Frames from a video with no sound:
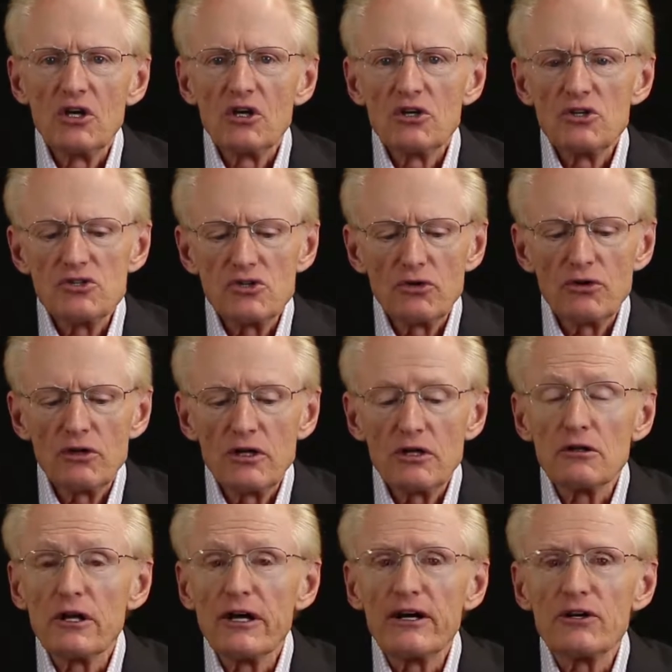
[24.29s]
So the
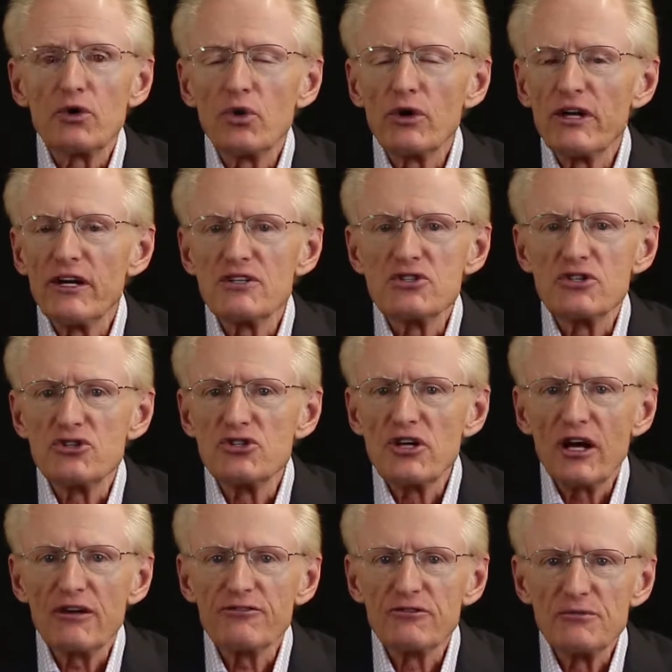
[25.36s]
landlord gets a
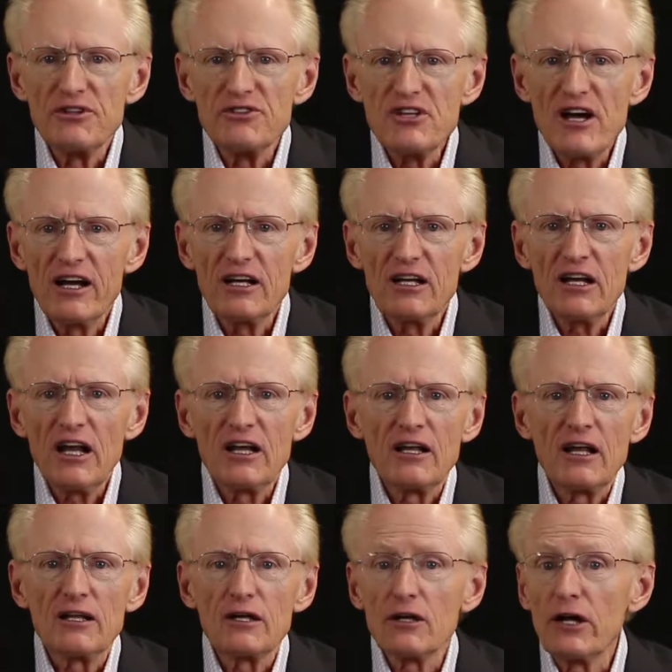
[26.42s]
check from the tenant, and
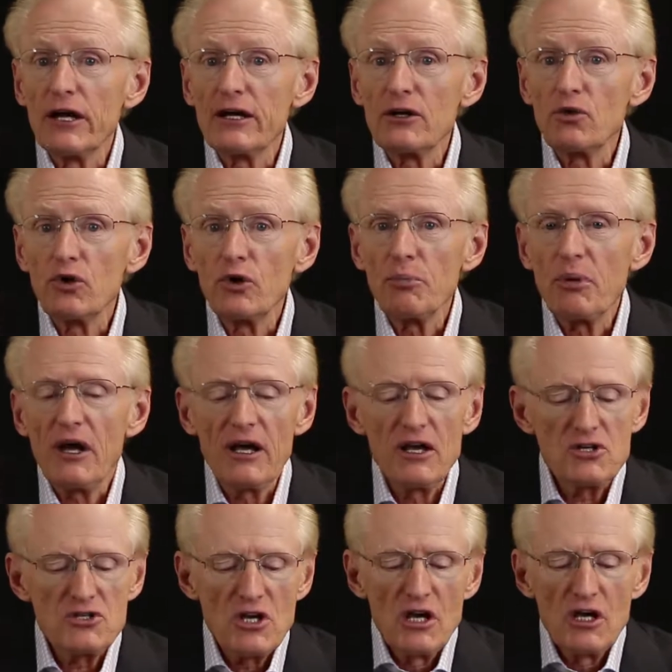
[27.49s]
then the landlord
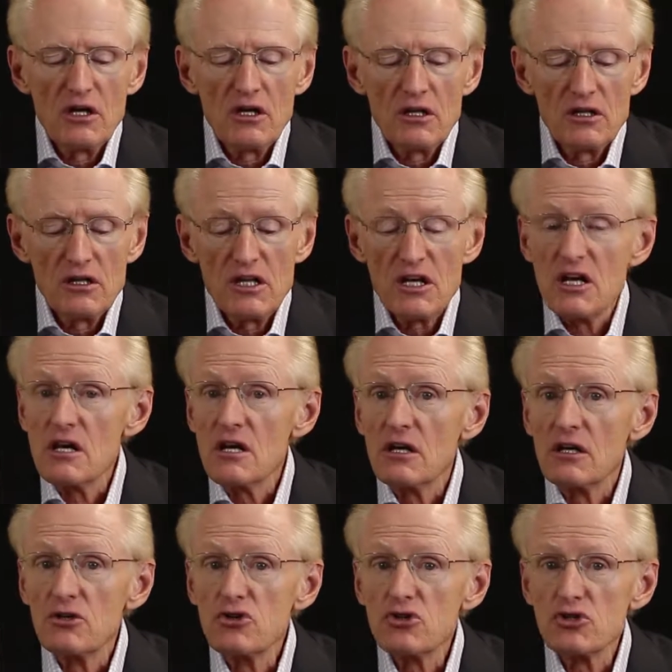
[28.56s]
pays the
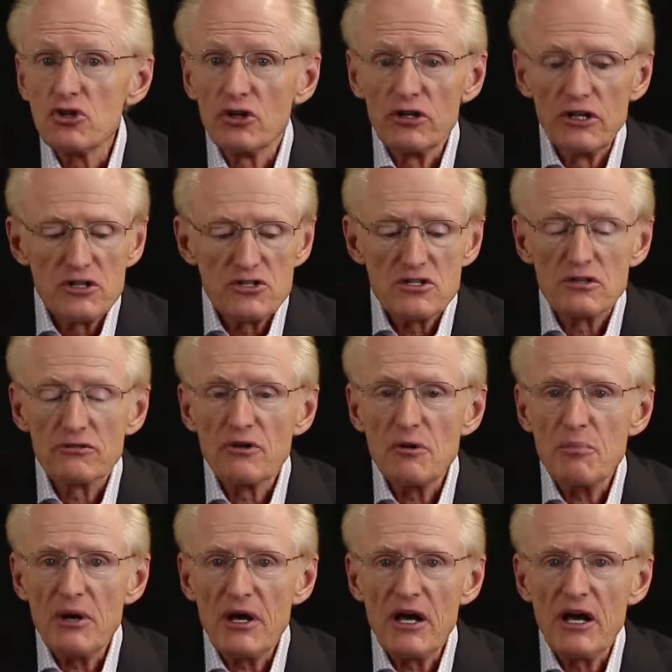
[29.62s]
insurance, the
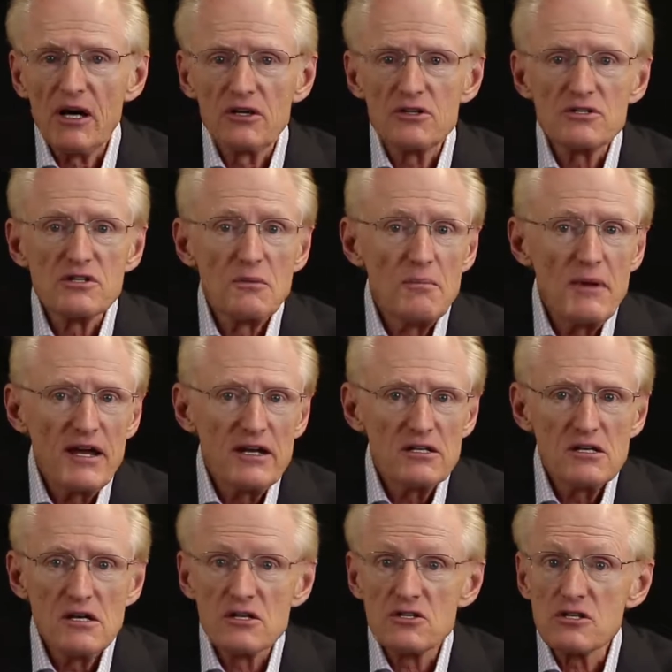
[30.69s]
repairs, the
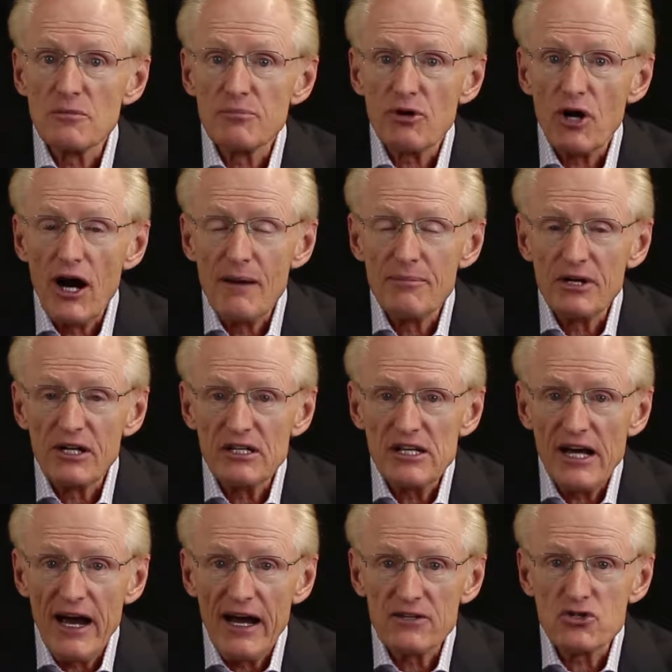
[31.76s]
maintenance, the property
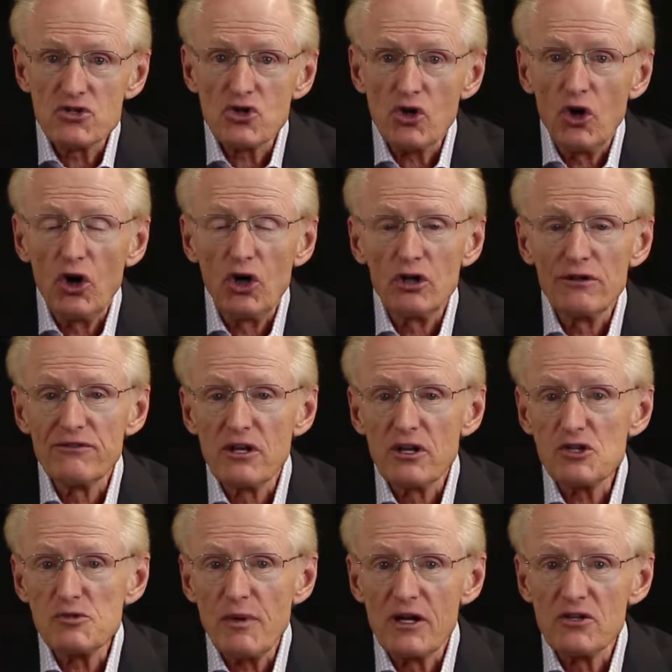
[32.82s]
taxes, all of the
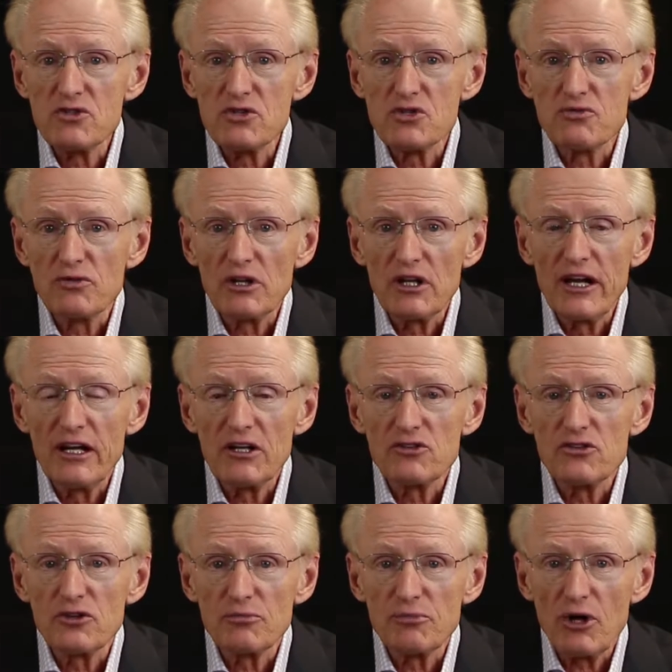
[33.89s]
expenses relating
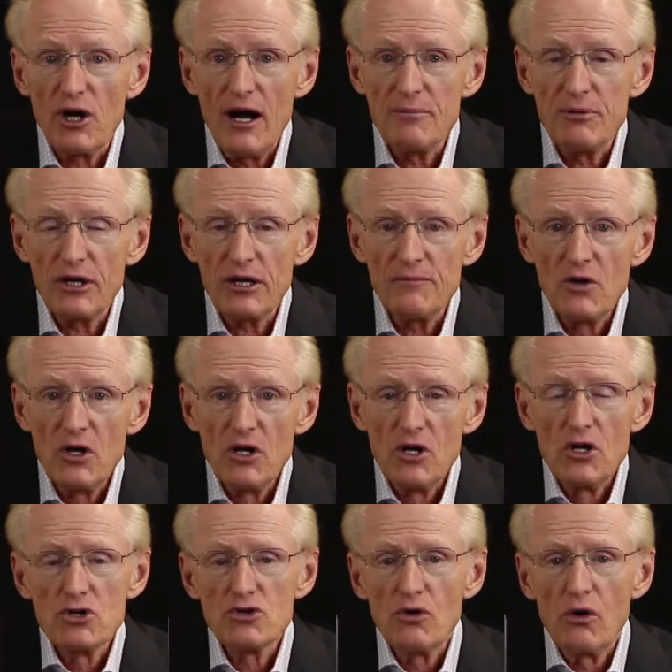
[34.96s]
to the property.
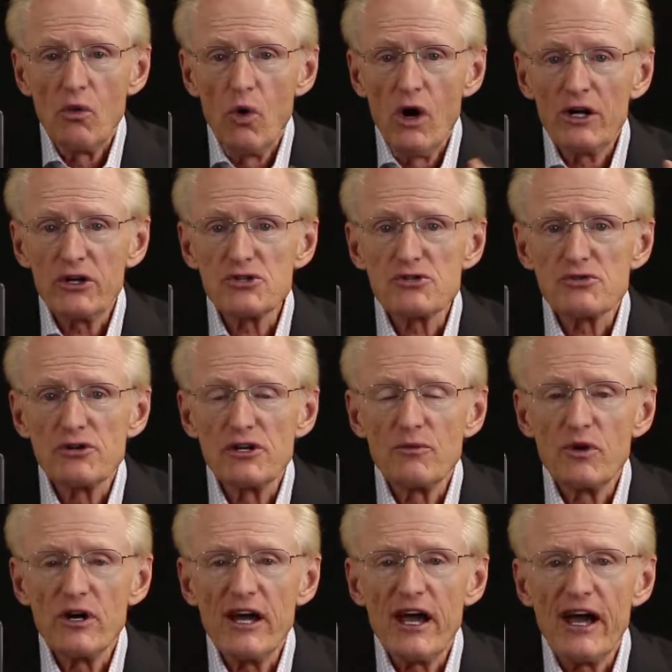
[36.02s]
So at one extreme
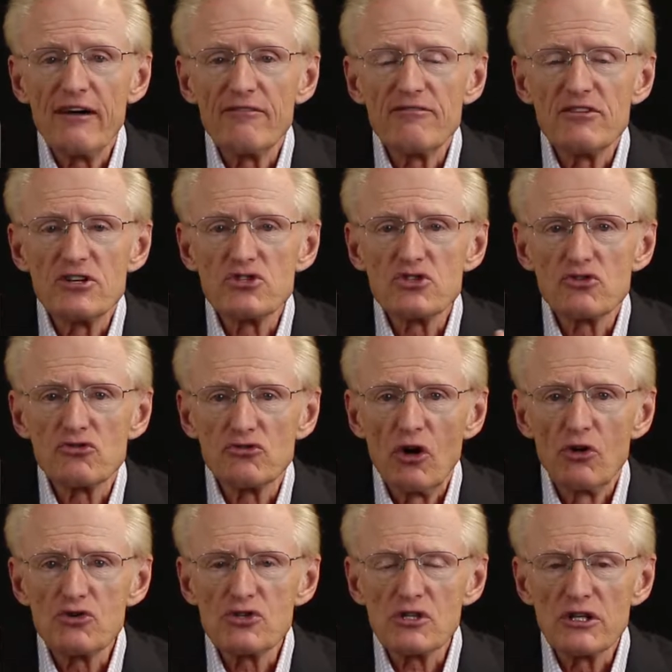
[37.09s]
we have this
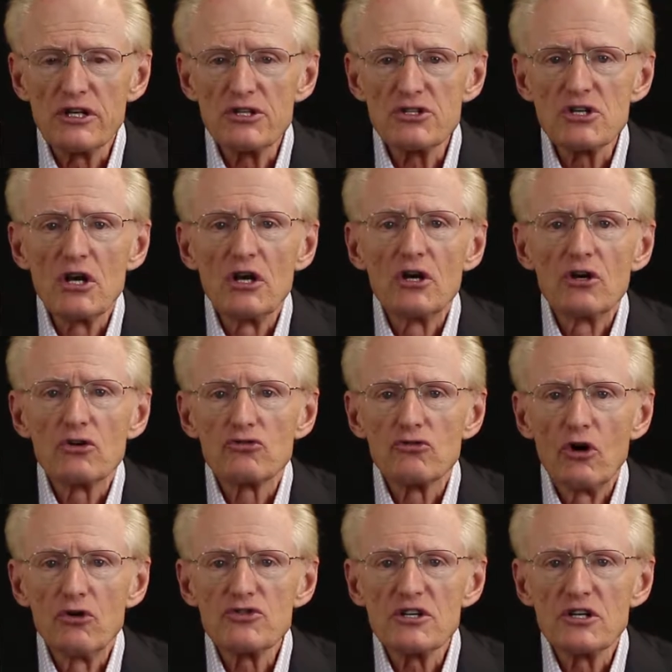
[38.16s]
gross lease,
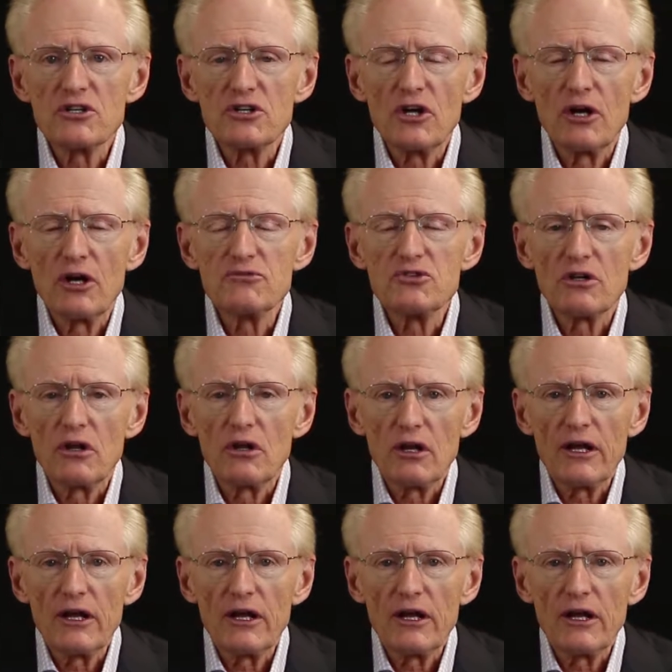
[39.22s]
gross income to the